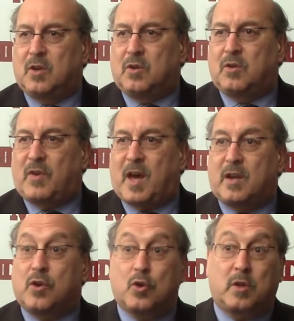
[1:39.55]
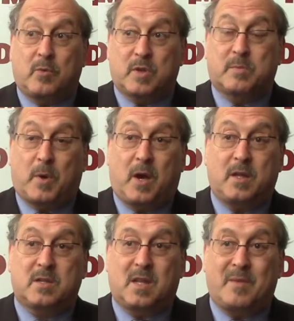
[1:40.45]
who've had an early
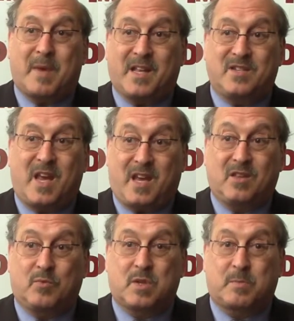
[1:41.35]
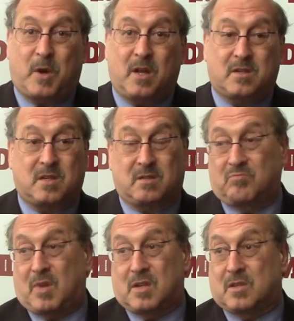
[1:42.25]
response, they maintain the response in
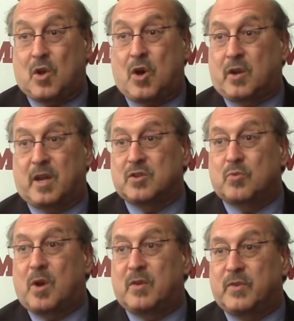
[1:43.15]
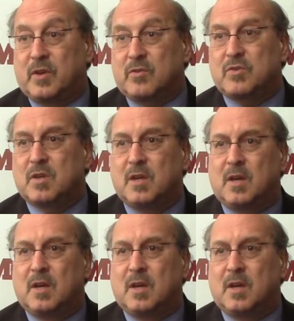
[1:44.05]
as long as 12 years